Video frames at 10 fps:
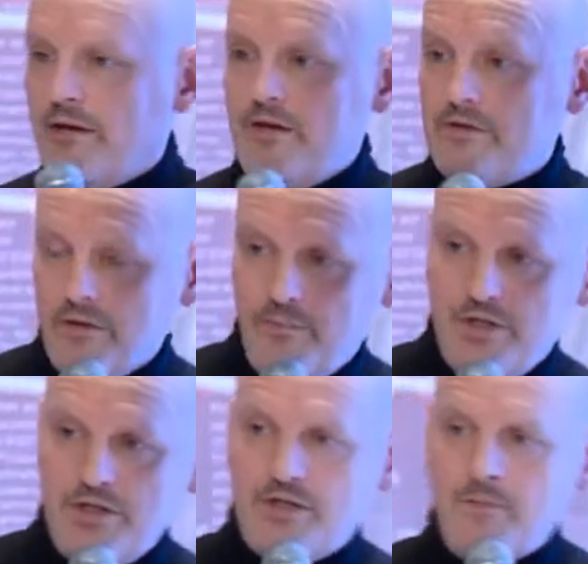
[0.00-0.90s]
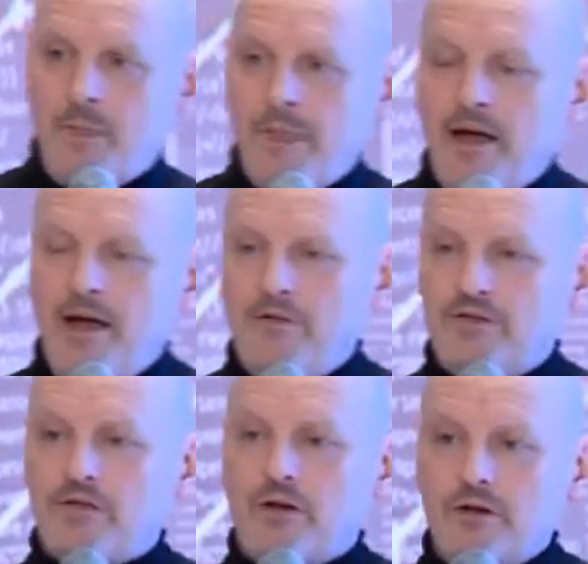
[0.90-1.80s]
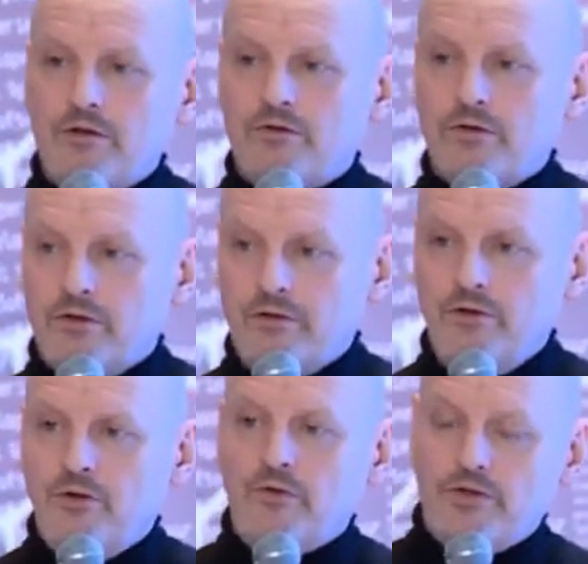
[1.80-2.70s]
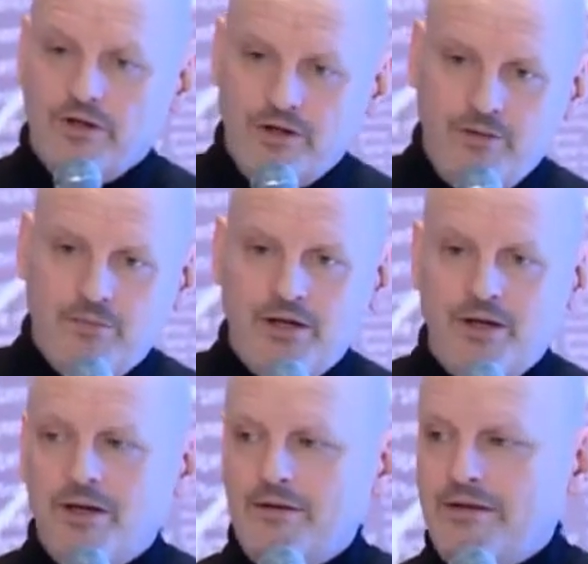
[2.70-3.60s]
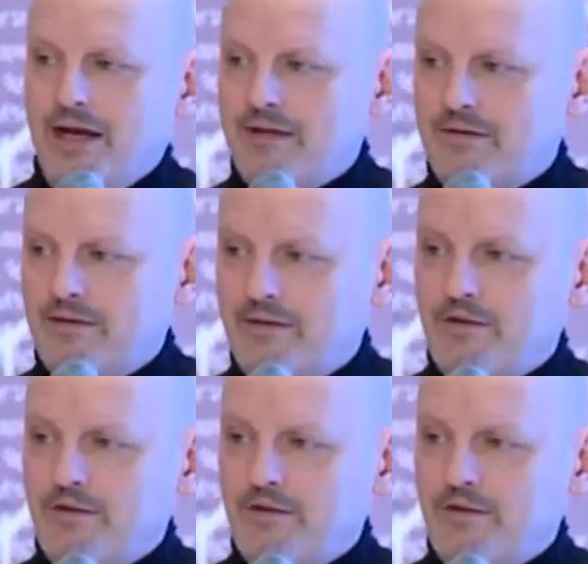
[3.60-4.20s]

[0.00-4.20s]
These companies have started to learn over time that